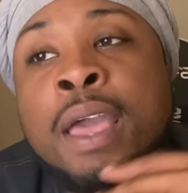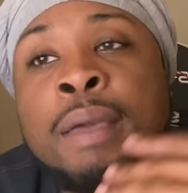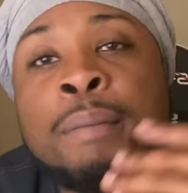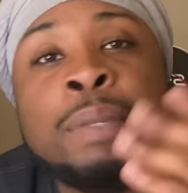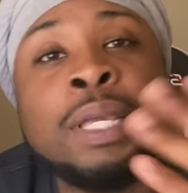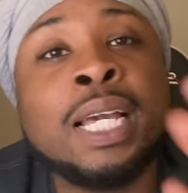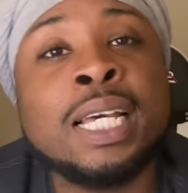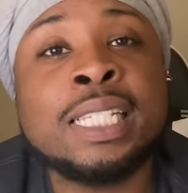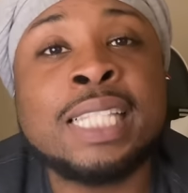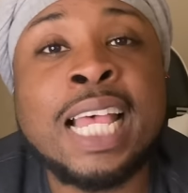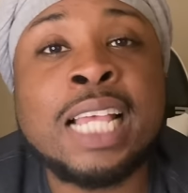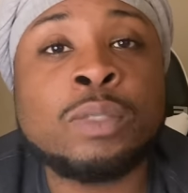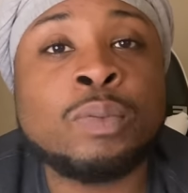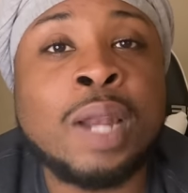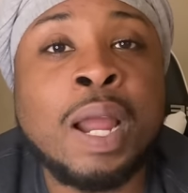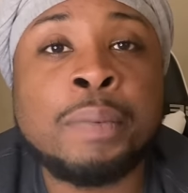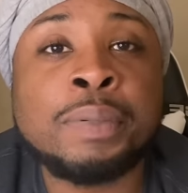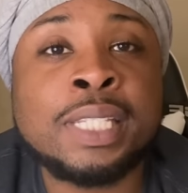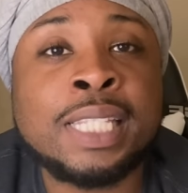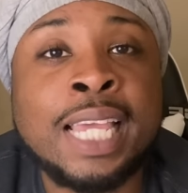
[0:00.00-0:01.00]
Because that's what
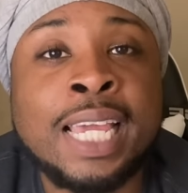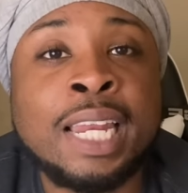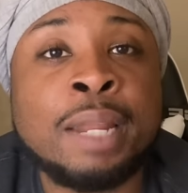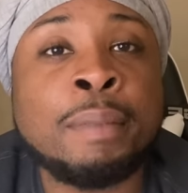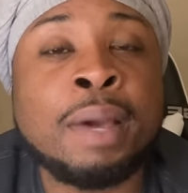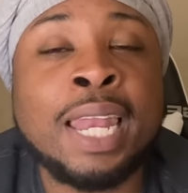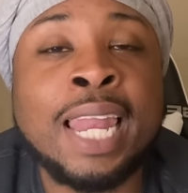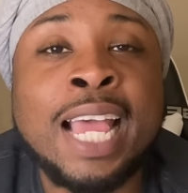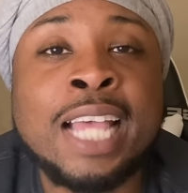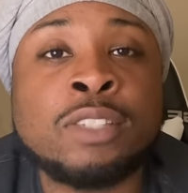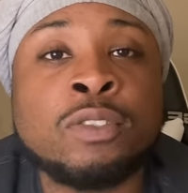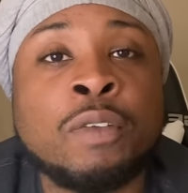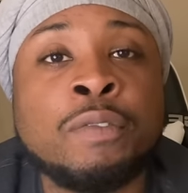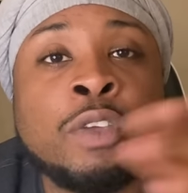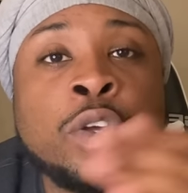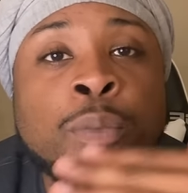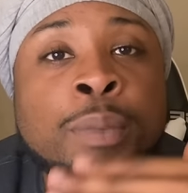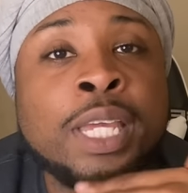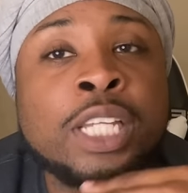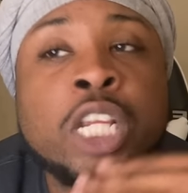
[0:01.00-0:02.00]
I was saying in my last
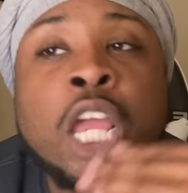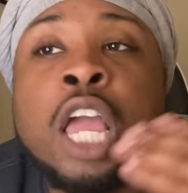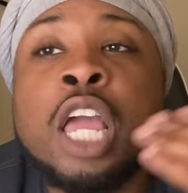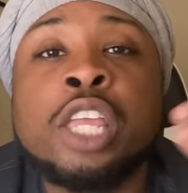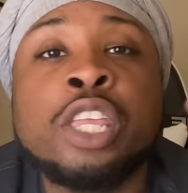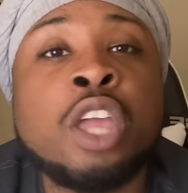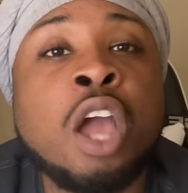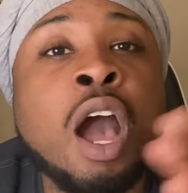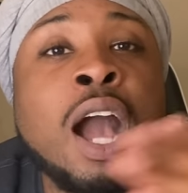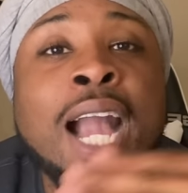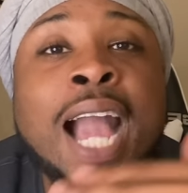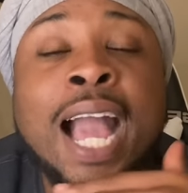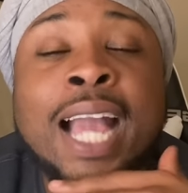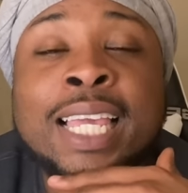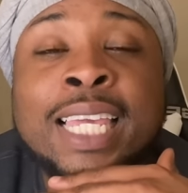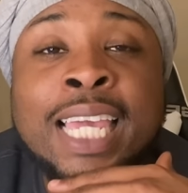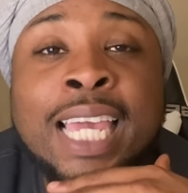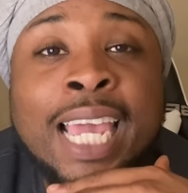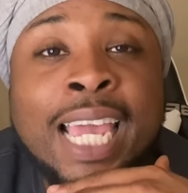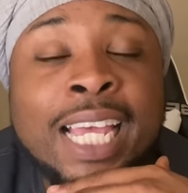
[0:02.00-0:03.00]
review, bitch. Y'all got
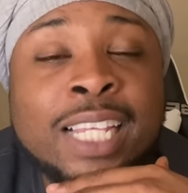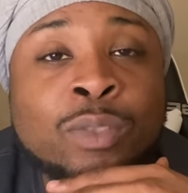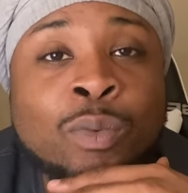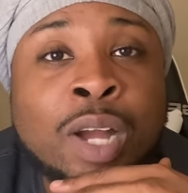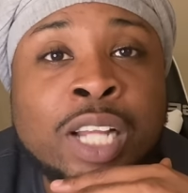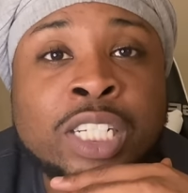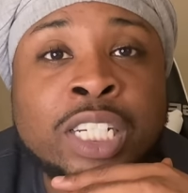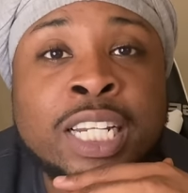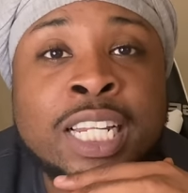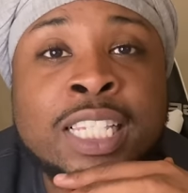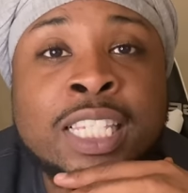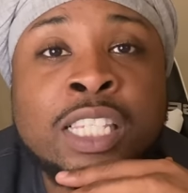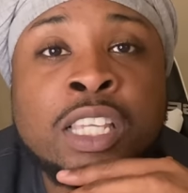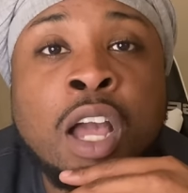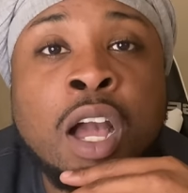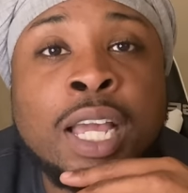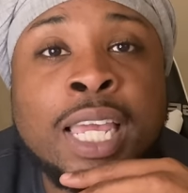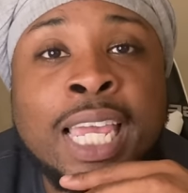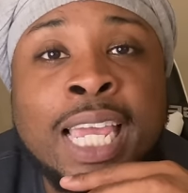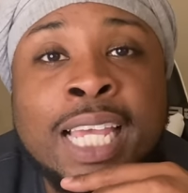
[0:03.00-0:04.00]
kids watching this.
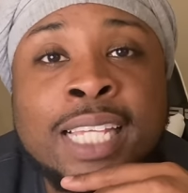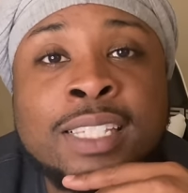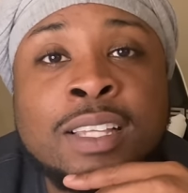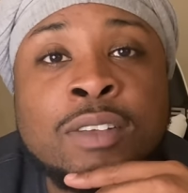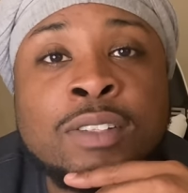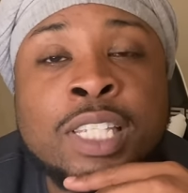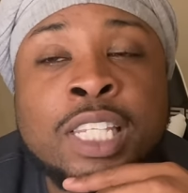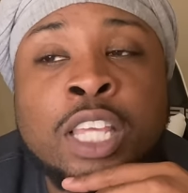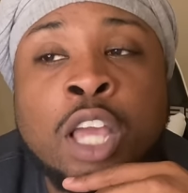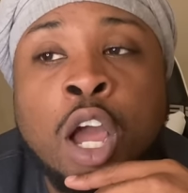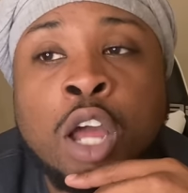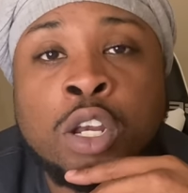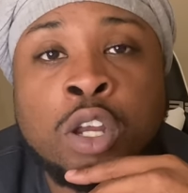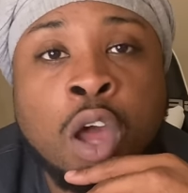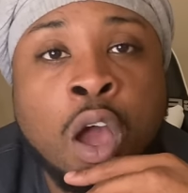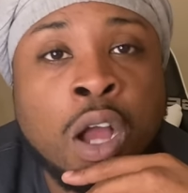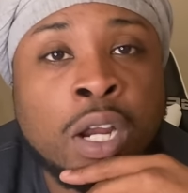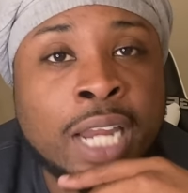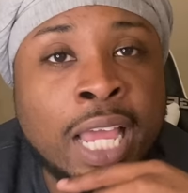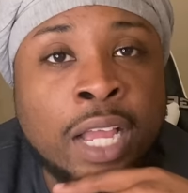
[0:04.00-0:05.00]
Y'all kids gonna see y'all
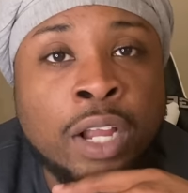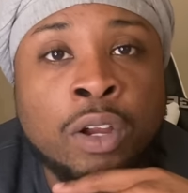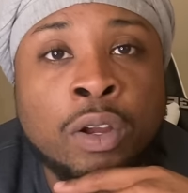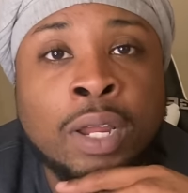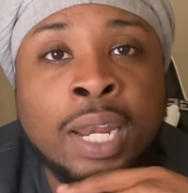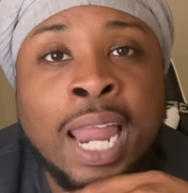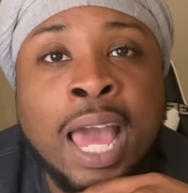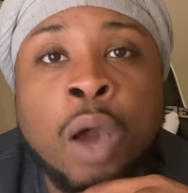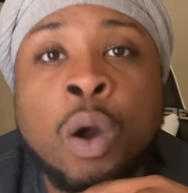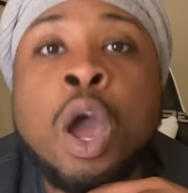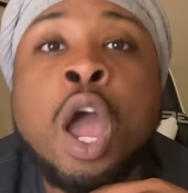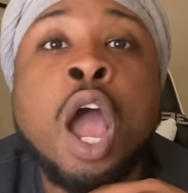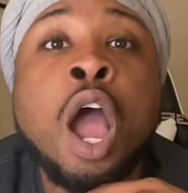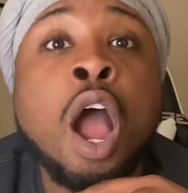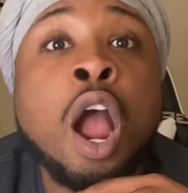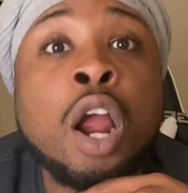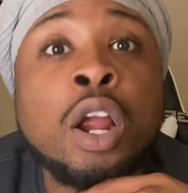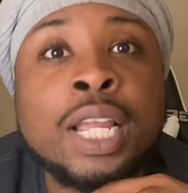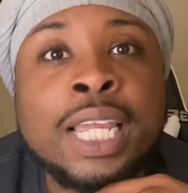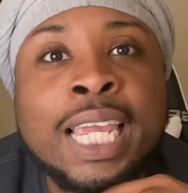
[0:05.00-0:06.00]
dog that girl out.
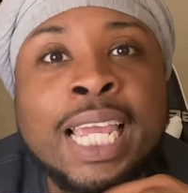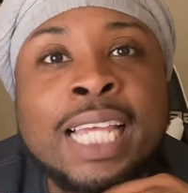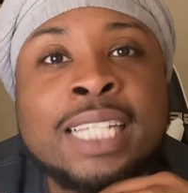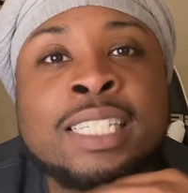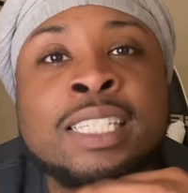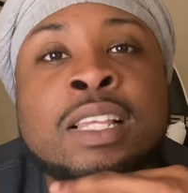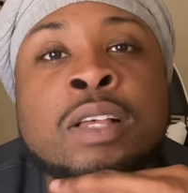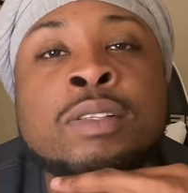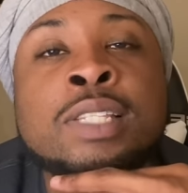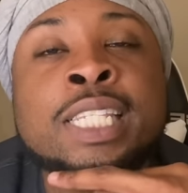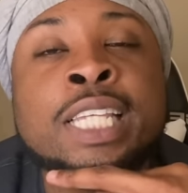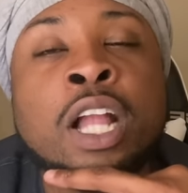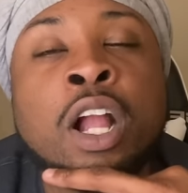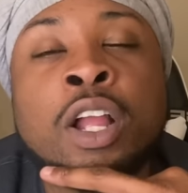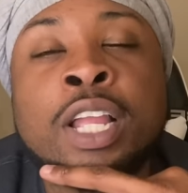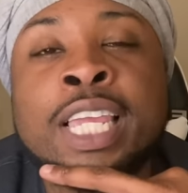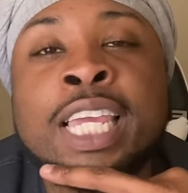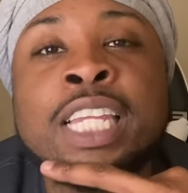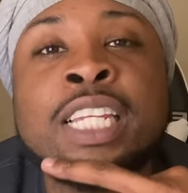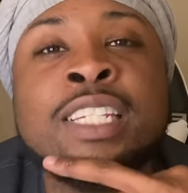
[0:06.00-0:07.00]
Her kids is gonna see
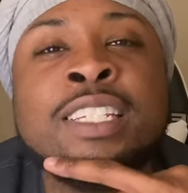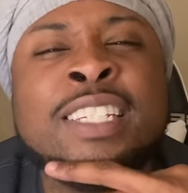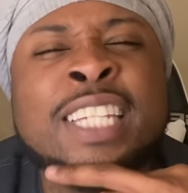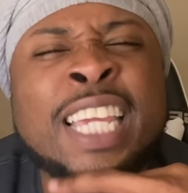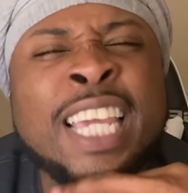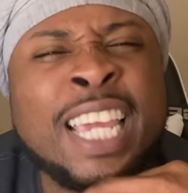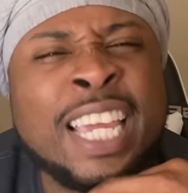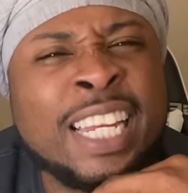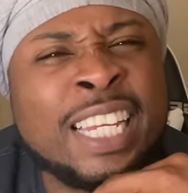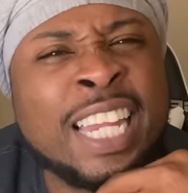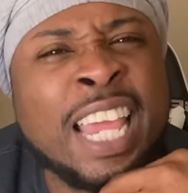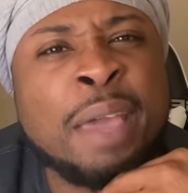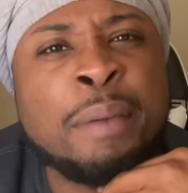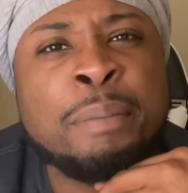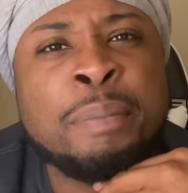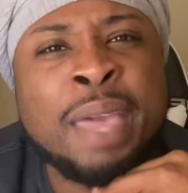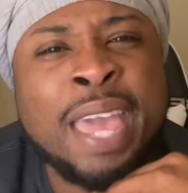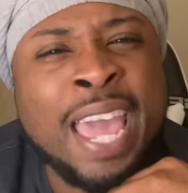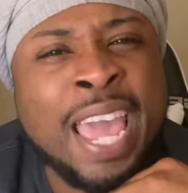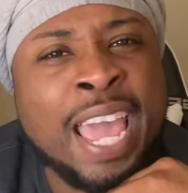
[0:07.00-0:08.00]
her get did
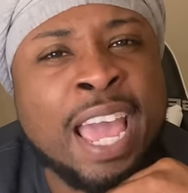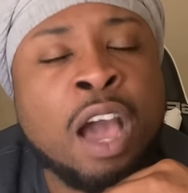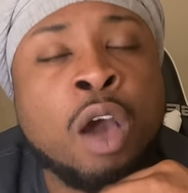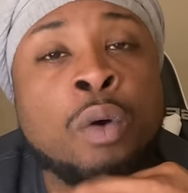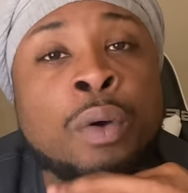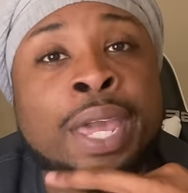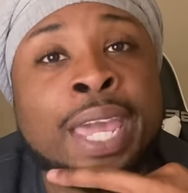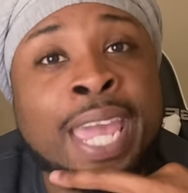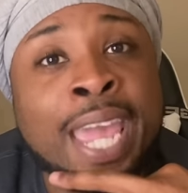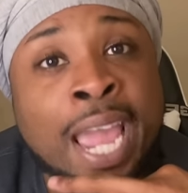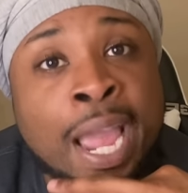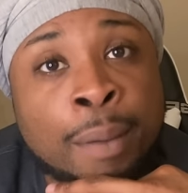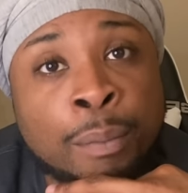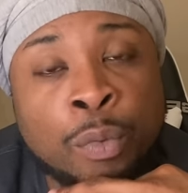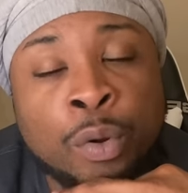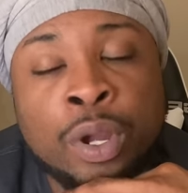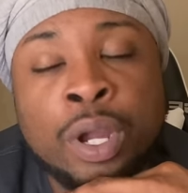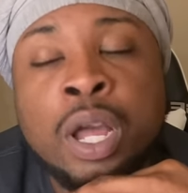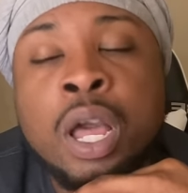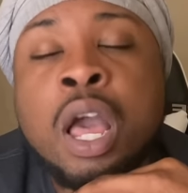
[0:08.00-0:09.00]
that bad on
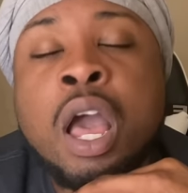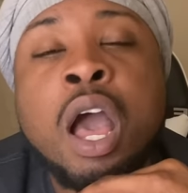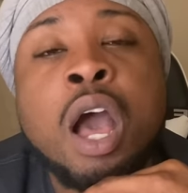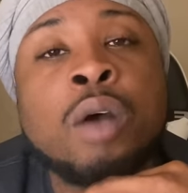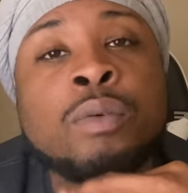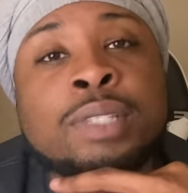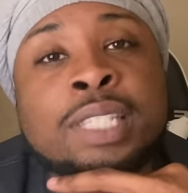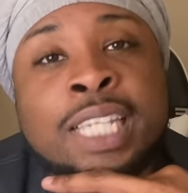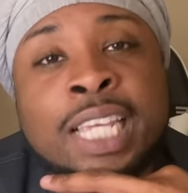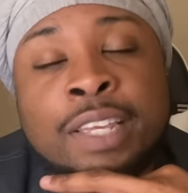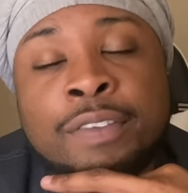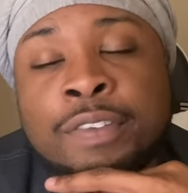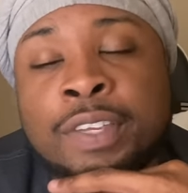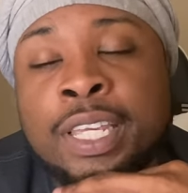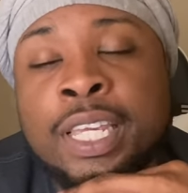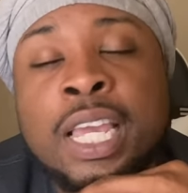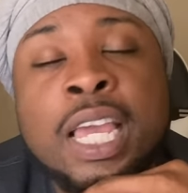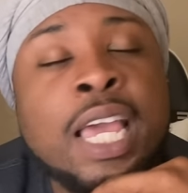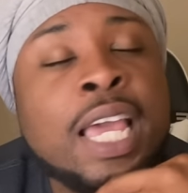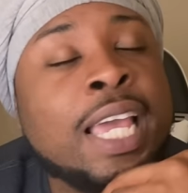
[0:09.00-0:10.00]
camera, on
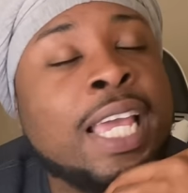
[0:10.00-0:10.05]
TV.